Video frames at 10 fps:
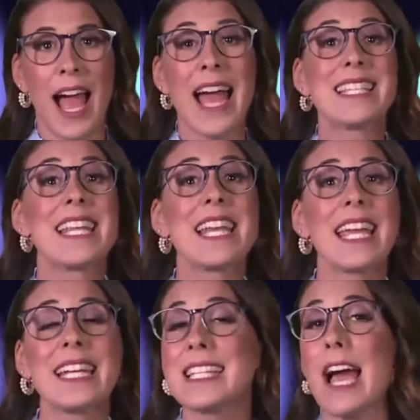And
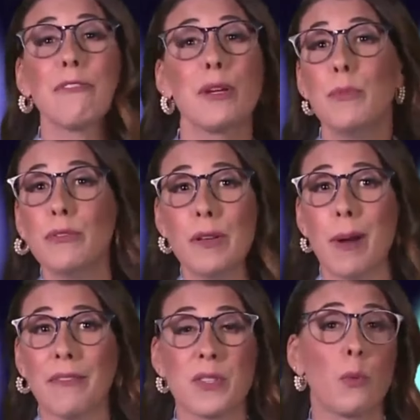tonight is every movie
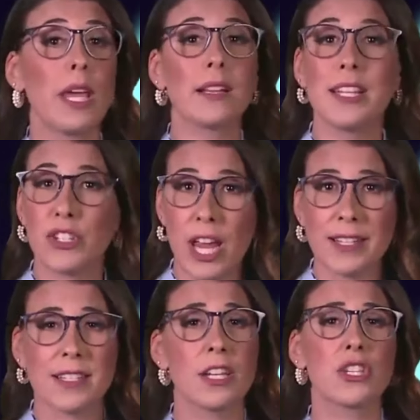buff's weekly
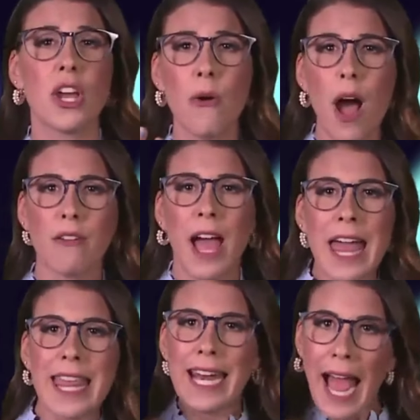chance to show off
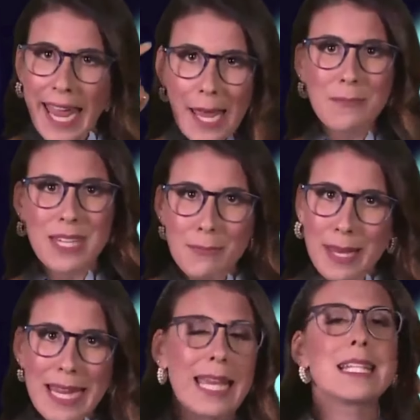that
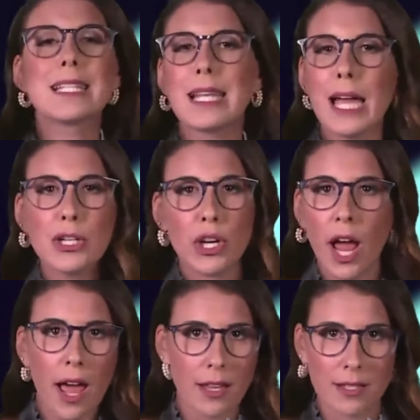IMDb inside your
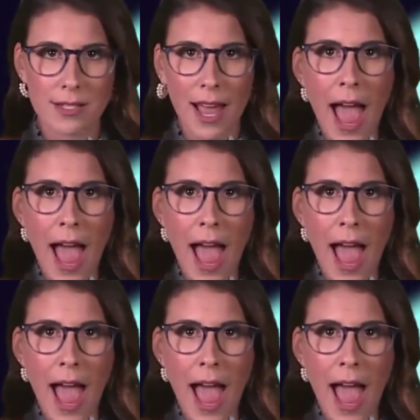heads.